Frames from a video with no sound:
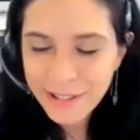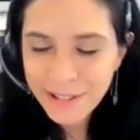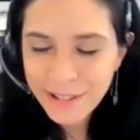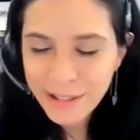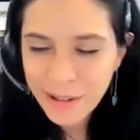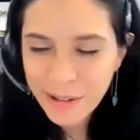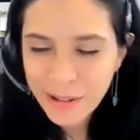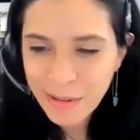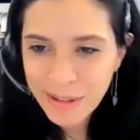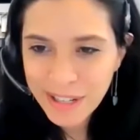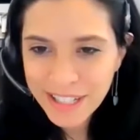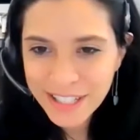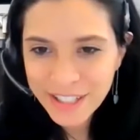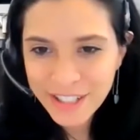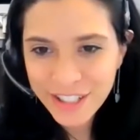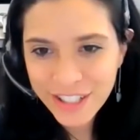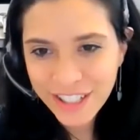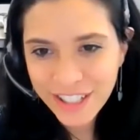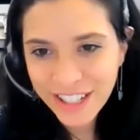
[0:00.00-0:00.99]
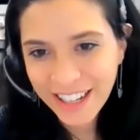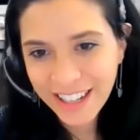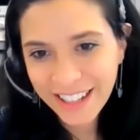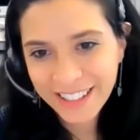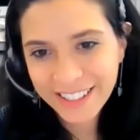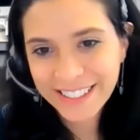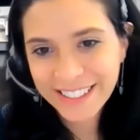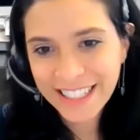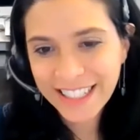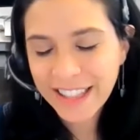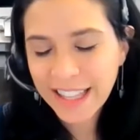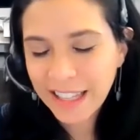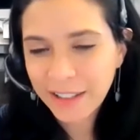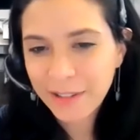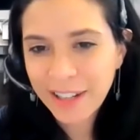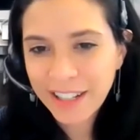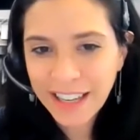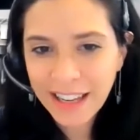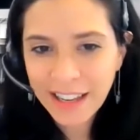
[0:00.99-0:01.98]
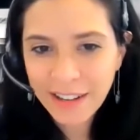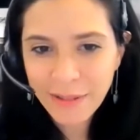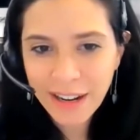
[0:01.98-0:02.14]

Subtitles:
so much. And thank you again,